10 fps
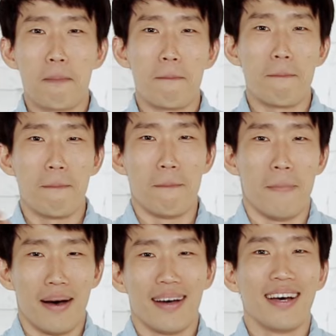
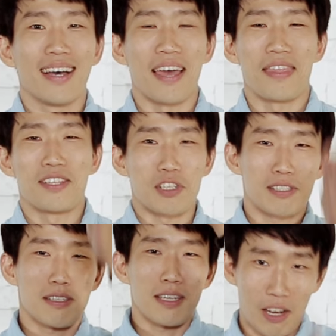And then just